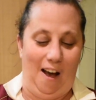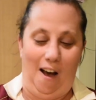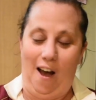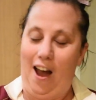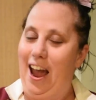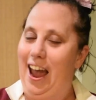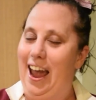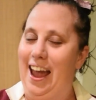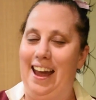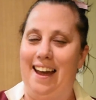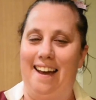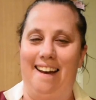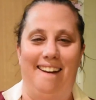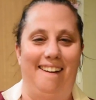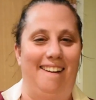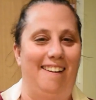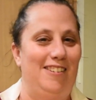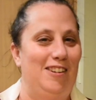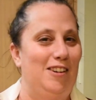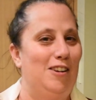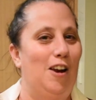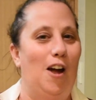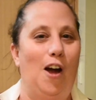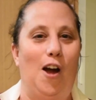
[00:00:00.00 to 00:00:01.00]
I
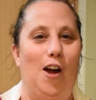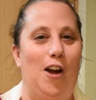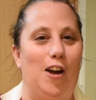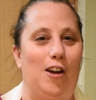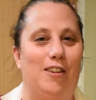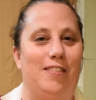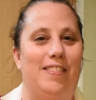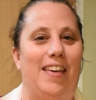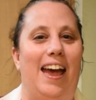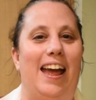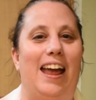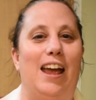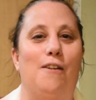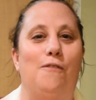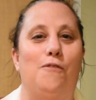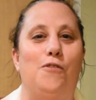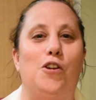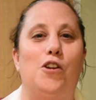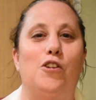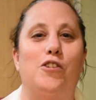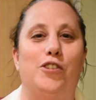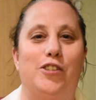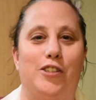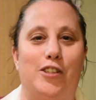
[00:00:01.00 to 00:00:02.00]
know that if
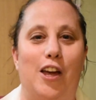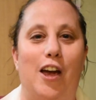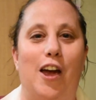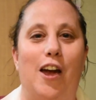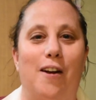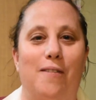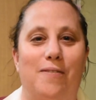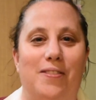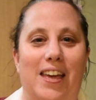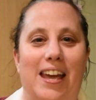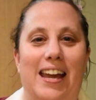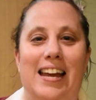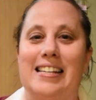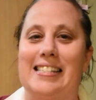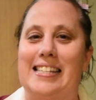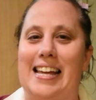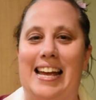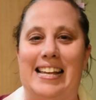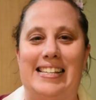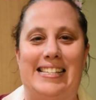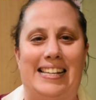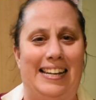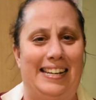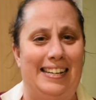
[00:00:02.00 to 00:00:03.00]
you serve these
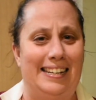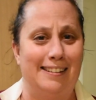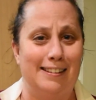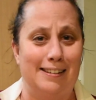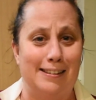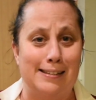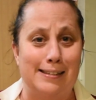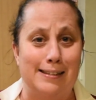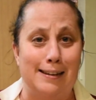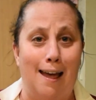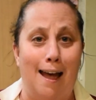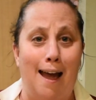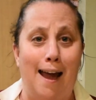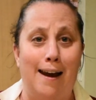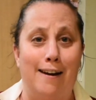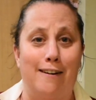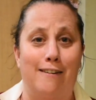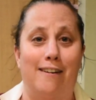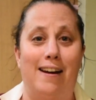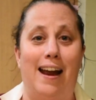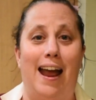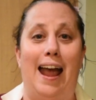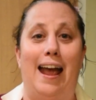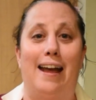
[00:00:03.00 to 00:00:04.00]
as a little
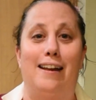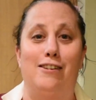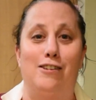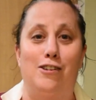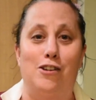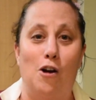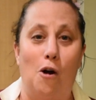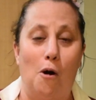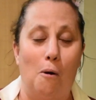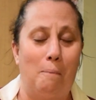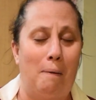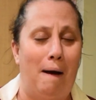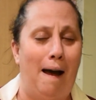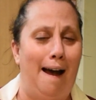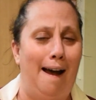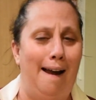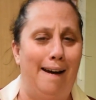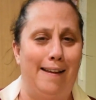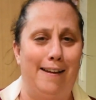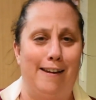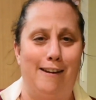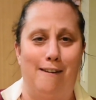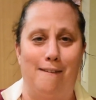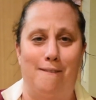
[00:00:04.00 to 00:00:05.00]
slider at your
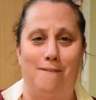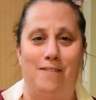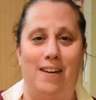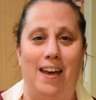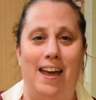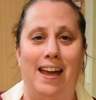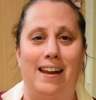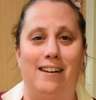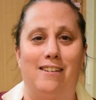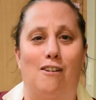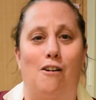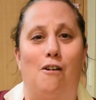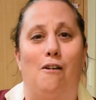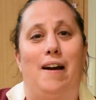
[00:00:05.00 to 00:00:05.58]
party event,